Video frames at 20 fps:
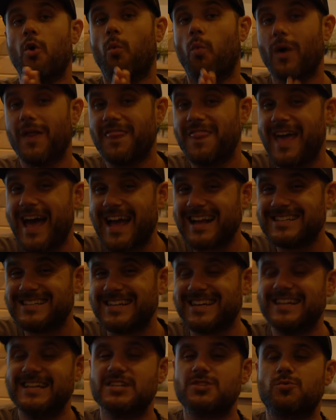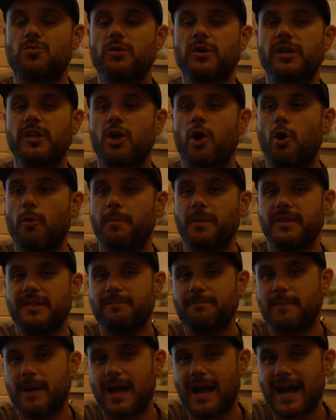what that did is really
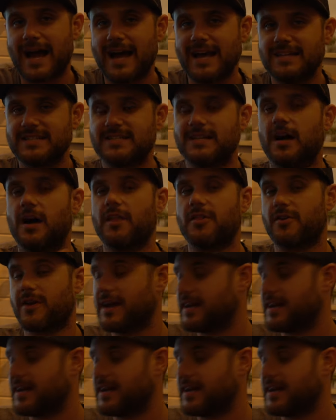open my eyes to other